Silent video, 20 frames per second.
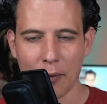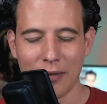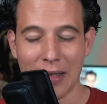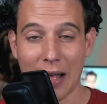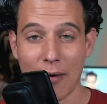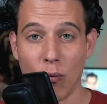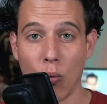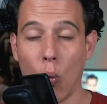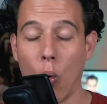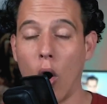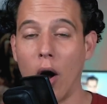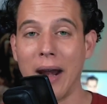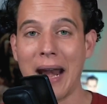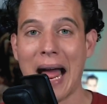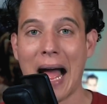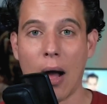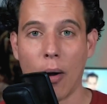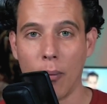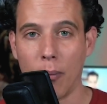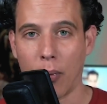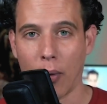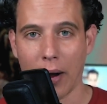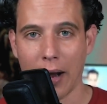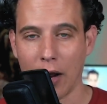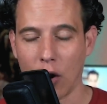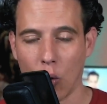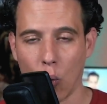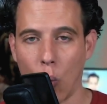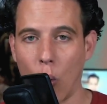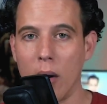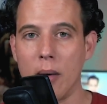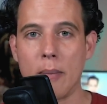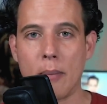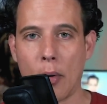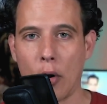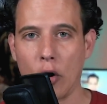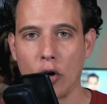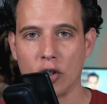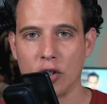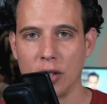If they have one outbreak or one
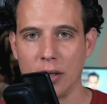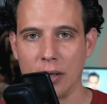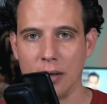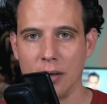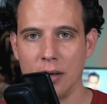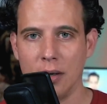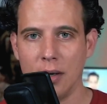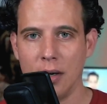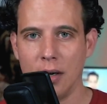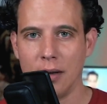person